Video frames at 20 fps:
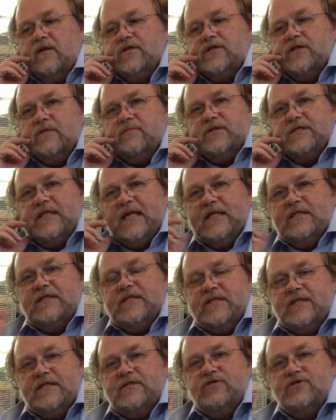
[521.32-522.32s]
some states
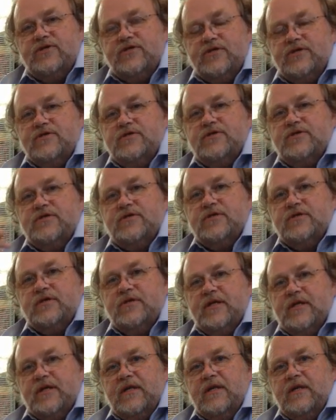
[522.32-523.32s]
had
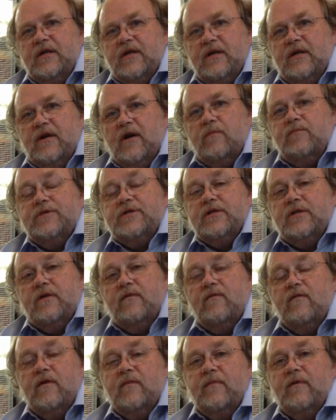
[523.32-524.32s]
introduced the option
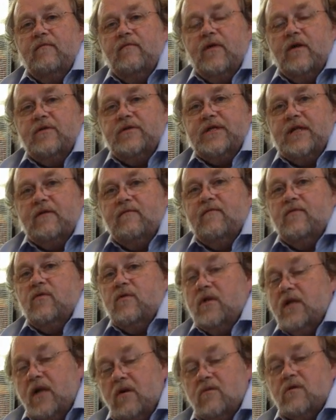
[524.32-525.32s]
of women voting
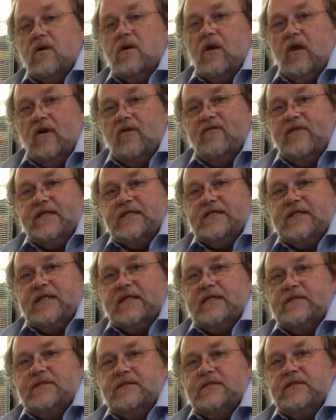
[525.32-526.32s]
for local
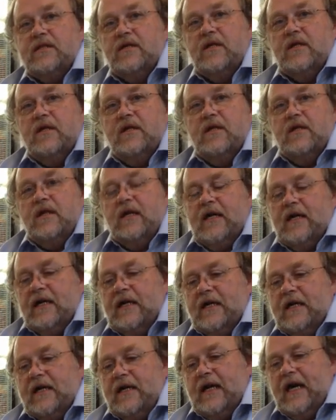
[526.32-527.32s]
offices.
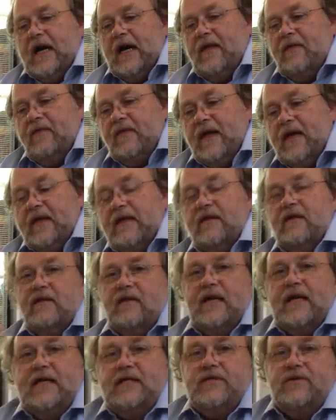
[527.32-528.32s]
And
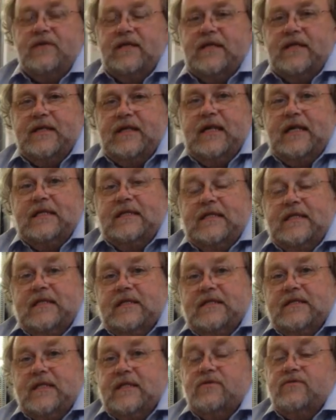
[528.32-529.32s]
then later in the
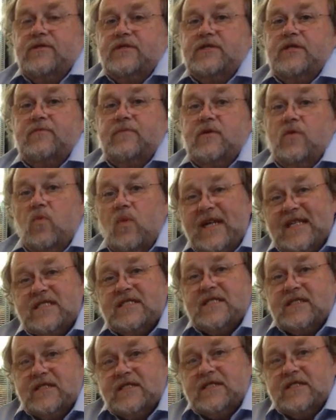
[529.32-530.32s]
19th century, some of the
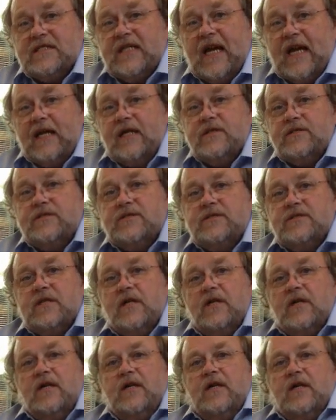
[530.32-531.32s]
western states